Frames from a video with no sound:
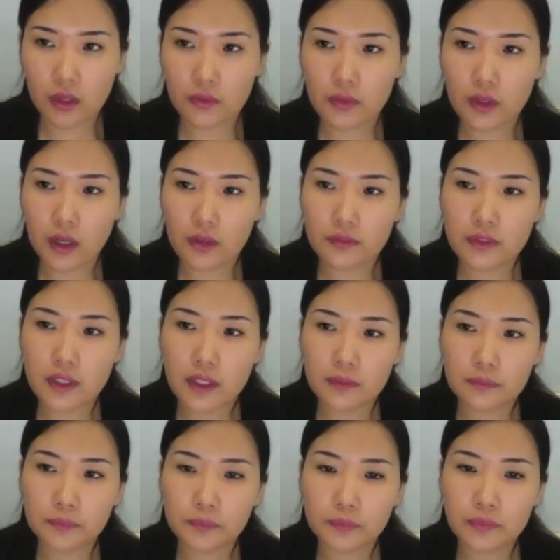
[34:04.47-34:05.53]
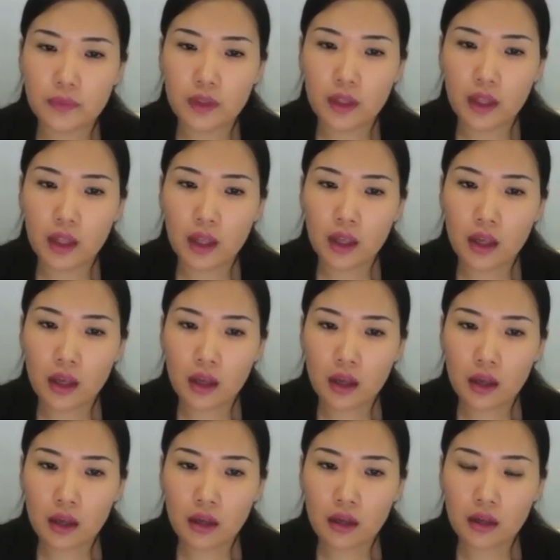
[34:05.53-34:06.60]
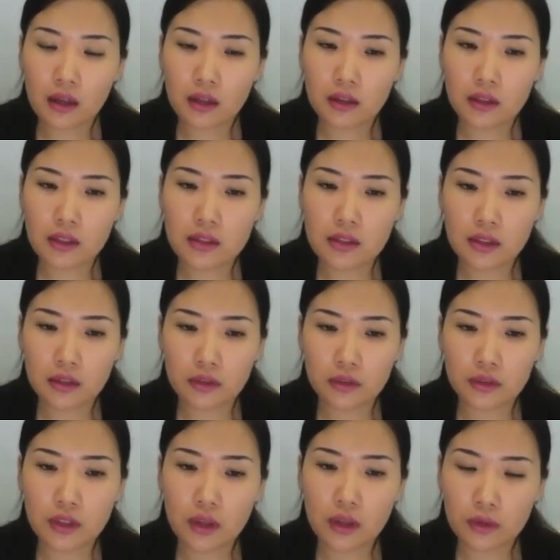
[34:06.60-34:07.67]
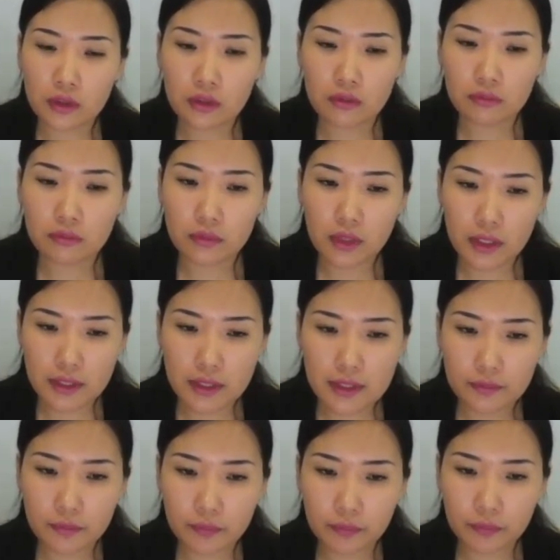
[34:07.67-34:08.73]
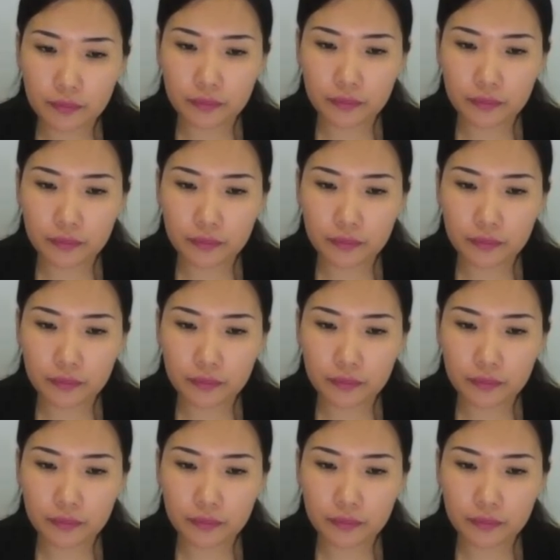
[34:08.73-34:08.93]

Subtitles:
If you have done, let's conclude our lesson.